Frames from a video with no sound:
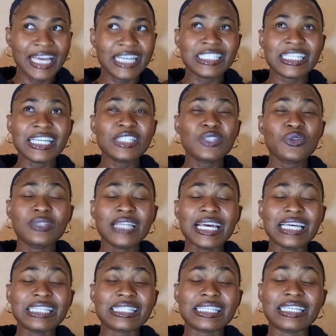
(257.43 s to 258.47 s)

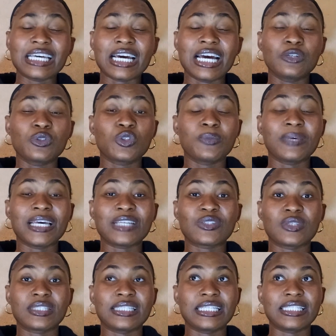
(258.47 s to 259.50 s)
Gentleness can also be
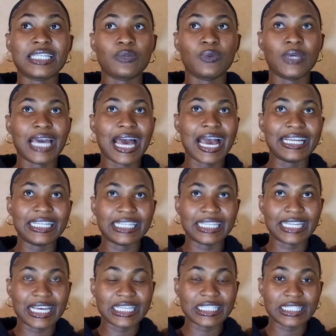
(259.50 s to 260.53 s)
associated with
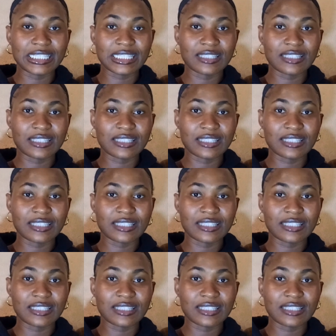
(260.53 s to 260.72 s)
kindness.